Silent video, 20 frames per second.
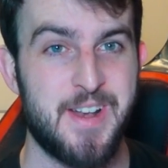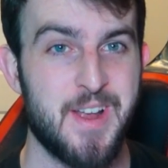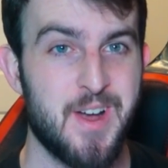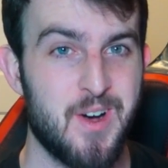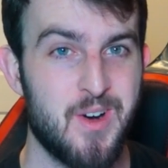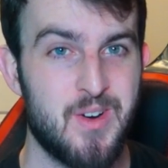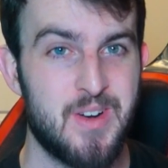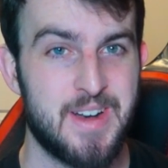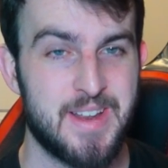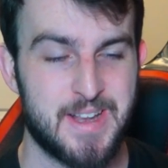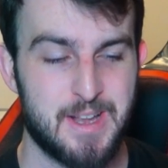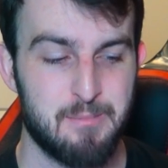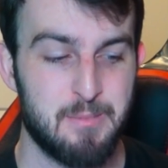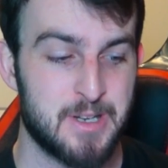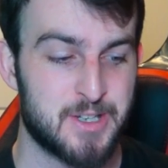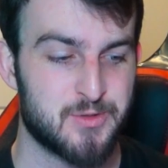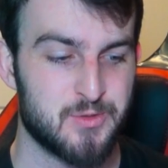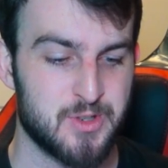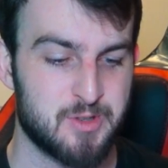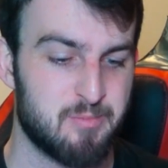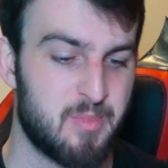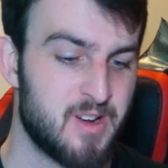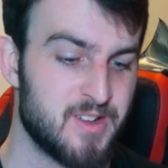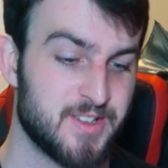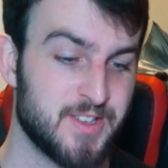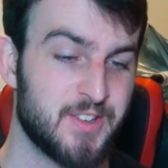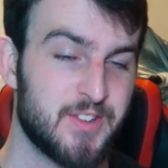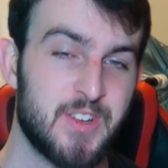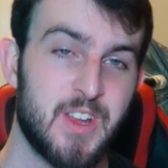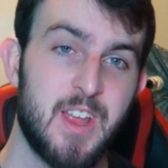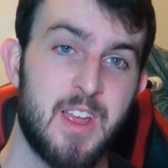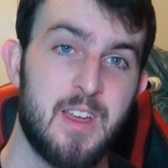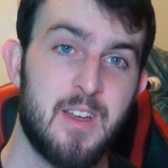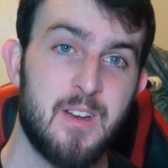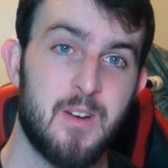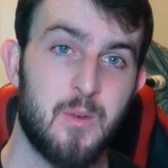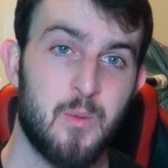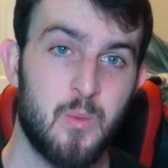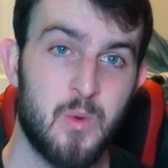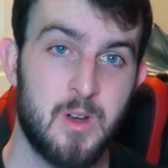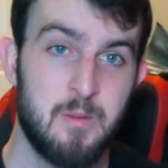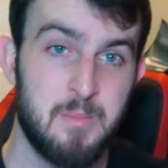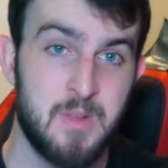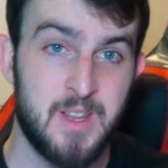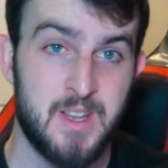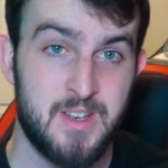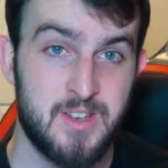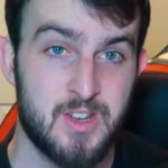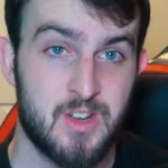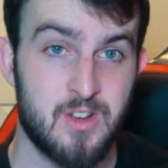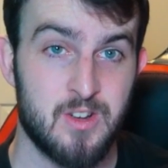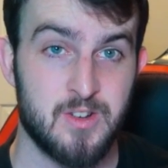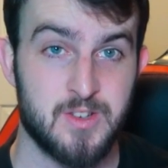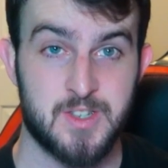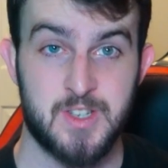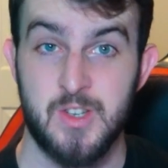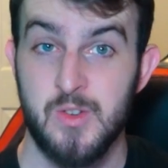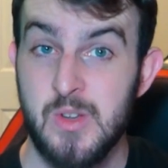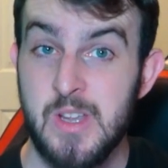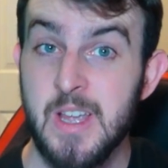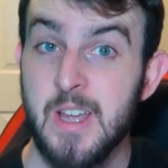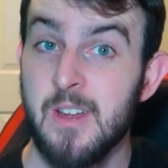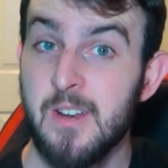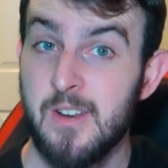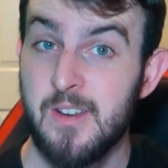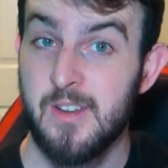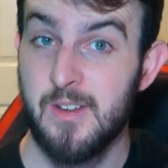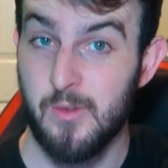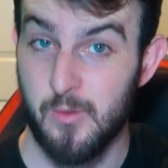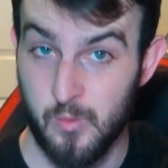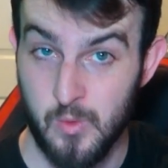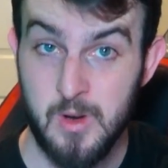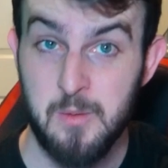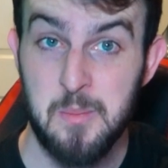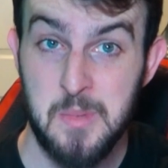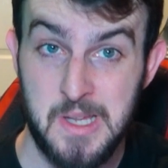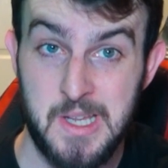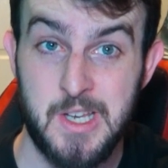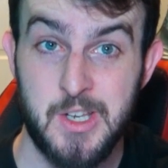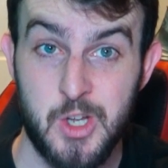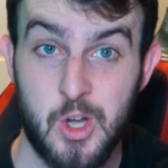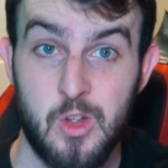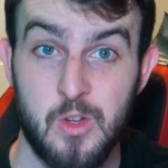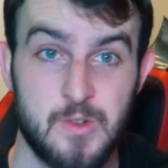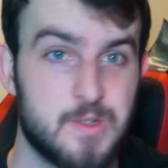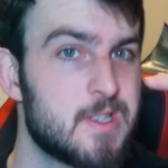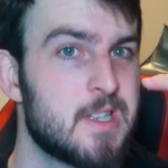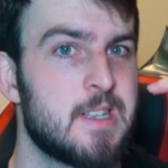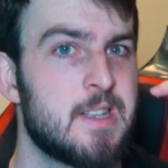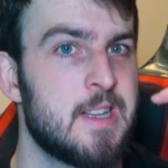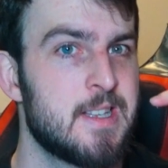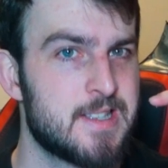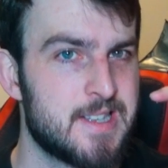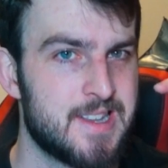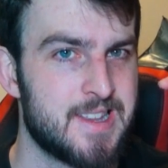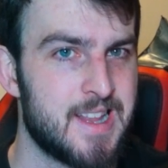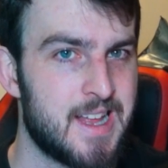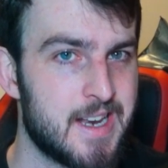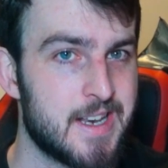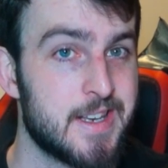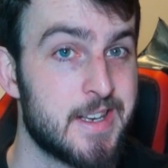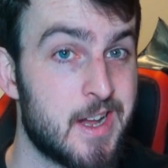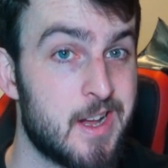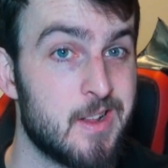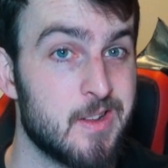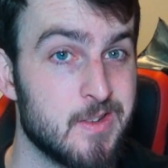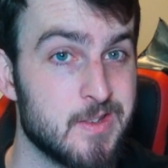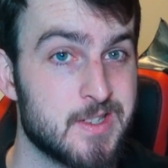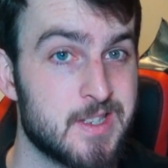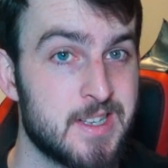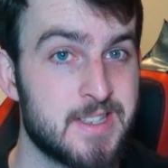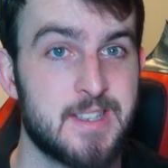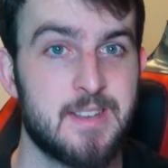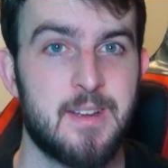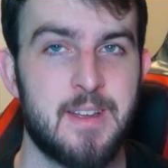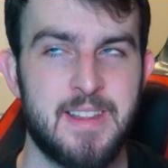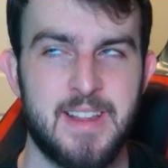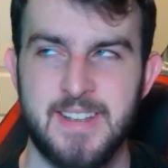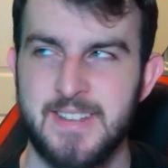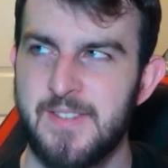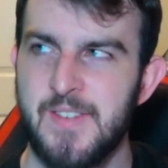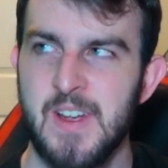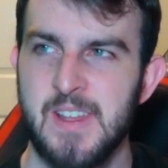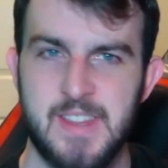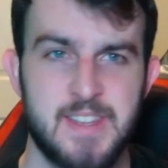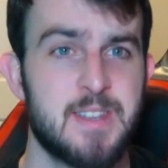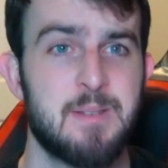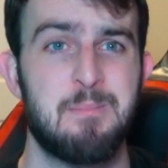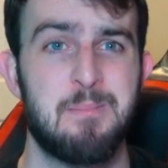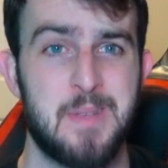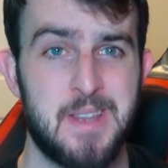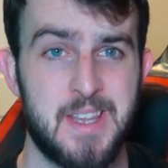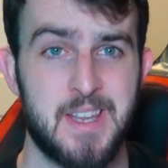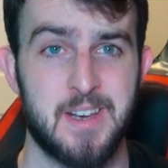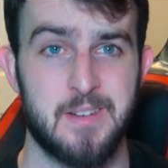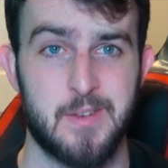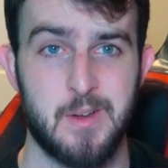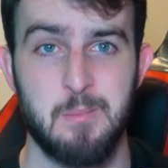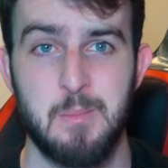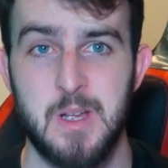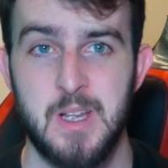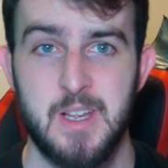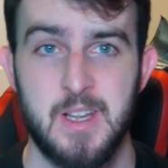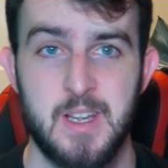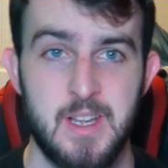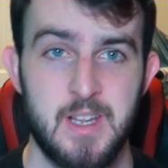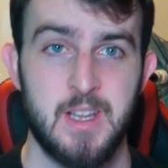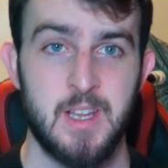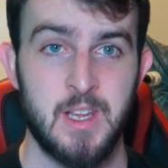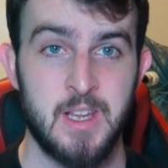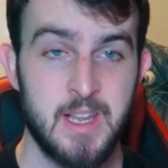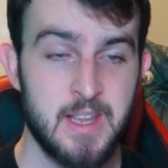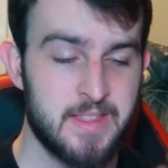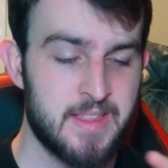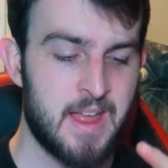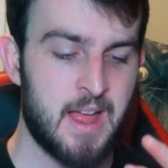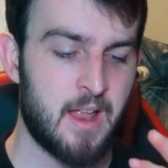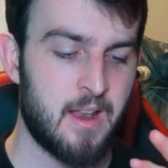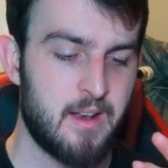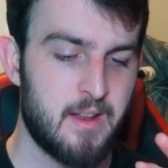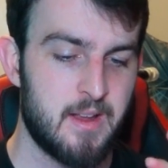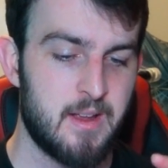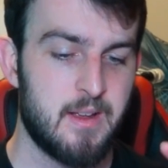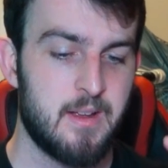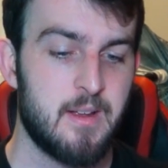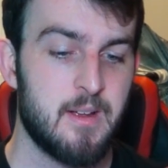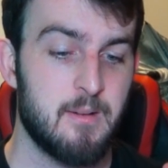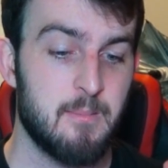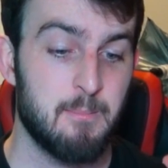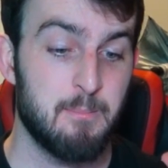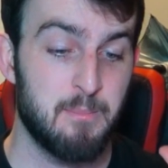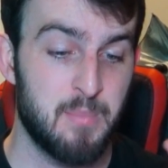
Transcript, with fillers: everyone I know and I get mixed responses. $1 million, you get $1 million. That's a lot of dollars. That's, in fact, that's a million of them. You get that.